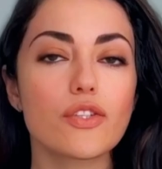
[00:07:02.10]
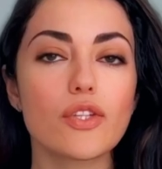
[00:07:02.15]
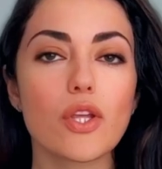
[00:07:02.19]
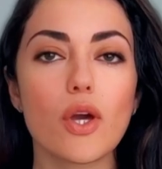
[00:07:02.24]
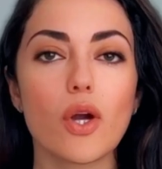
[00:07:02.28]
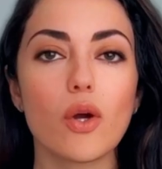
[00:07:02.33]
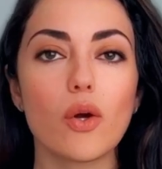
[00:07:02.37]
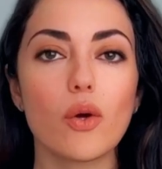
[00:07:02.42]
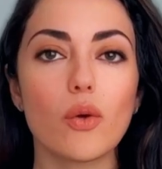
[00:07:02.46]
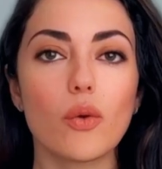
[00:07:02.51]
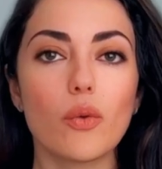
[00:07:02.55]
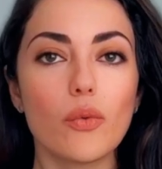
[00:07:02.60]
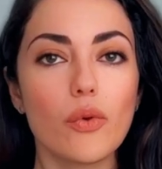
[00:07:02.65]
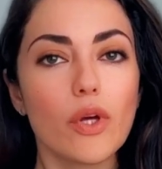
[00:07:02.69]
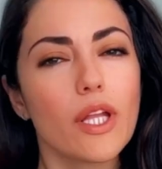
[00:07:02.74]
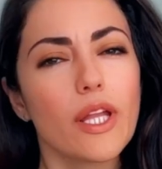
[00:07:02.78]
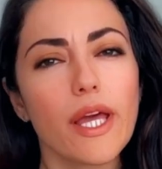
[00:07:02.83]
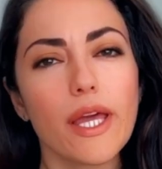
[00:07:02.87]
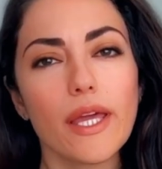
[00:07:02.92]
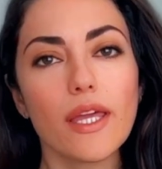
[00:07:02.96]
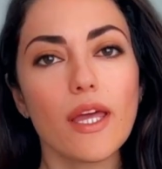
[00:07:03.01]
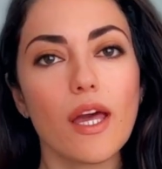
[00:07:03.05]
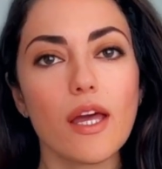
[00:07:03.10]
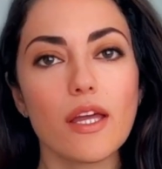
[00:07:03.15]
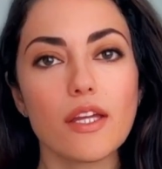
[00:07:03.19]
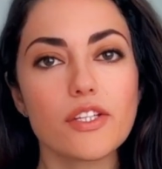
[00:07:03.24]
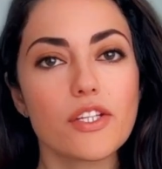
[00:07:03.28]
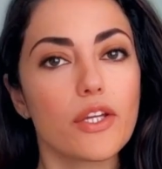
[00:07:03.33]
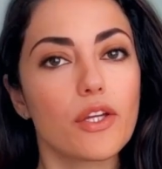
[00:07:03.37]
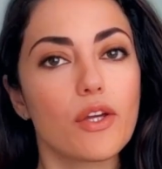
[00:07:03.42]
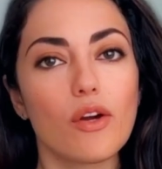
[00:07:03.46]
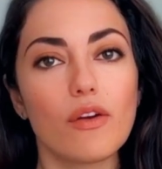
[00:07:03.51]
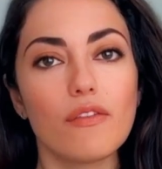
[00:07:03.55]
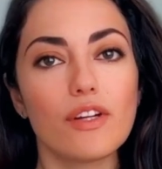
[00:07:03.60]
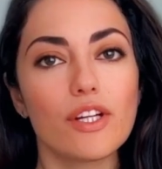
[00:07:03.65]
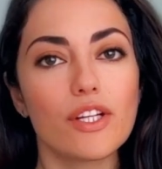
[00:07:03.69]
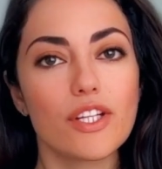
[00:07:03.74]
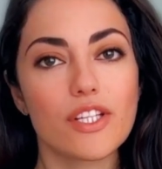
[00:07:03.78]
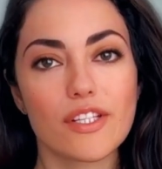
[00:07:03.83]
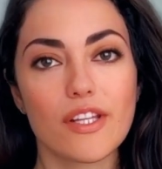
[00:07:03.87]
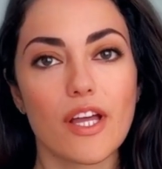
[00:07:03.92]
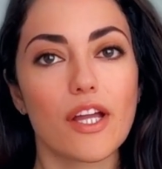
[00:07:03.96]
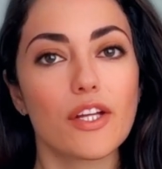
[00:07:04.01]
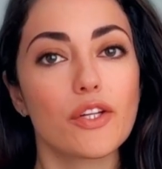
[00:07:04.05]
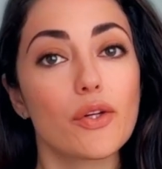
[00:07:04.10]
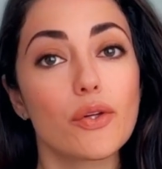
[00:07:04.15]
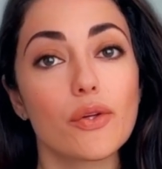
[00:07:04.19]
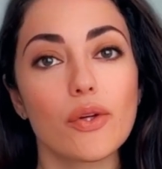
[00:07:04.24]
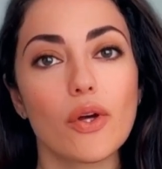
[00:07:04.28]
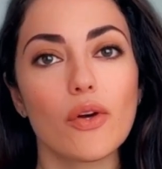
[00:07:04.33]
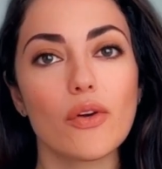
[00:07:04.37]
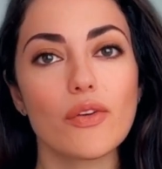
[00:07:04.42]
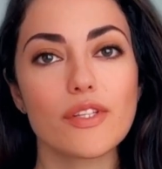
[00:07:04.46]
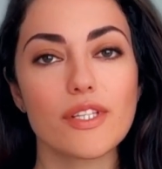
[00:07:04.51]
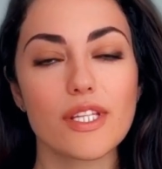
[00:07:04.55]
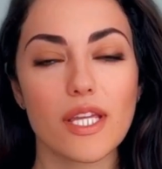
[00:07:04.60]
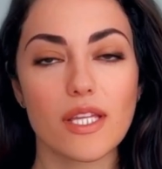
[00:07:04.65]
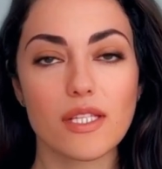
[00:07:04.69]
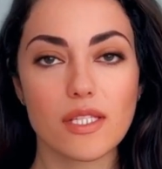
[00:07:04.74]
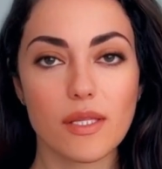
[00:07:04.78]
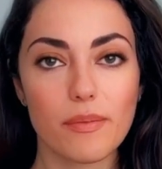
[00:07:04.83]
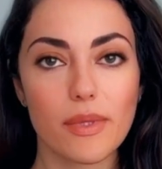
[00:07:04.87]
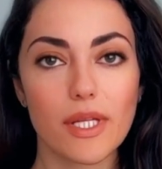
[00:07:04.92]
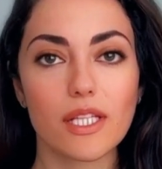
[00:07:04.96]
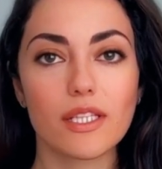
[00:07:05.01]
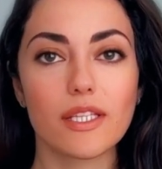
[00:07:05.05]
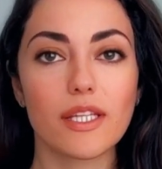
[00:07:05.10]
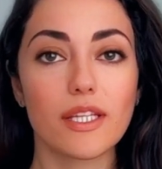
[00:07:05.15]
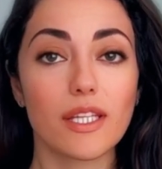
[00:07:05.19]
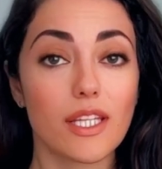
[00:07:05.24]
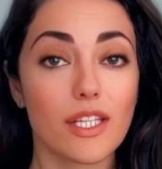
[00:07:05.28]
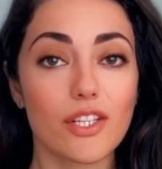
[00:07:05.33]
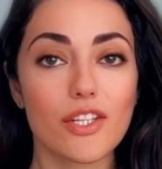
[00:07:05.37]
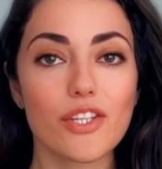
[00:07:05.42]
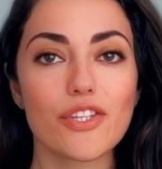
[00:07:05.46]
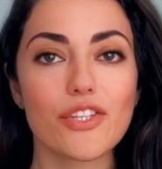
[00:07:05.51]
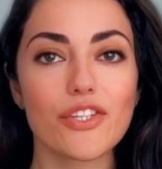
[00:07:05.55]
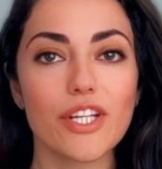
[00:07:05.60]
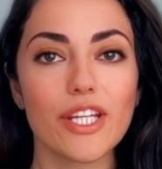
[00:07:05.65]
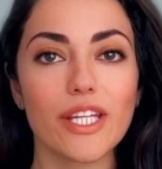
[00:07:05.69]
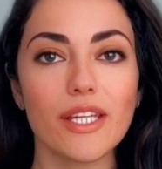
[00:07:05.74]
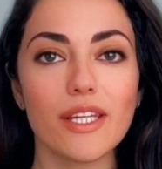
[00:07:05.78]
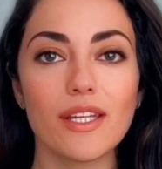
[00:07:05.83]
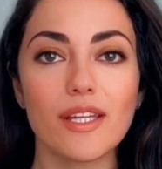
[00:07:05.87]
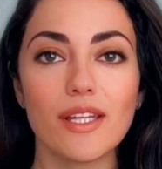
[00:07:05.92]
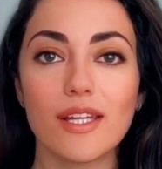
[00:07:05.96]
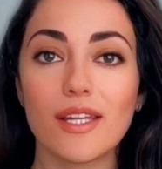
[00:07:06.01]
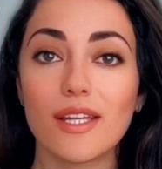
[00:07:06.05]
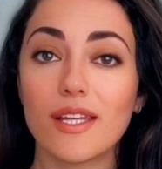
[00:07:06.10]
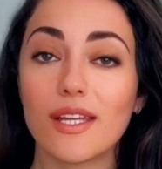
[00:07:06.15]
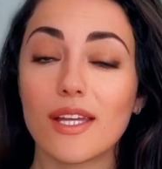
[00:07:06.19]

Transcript: So, will AI take over designer roles in the building industry?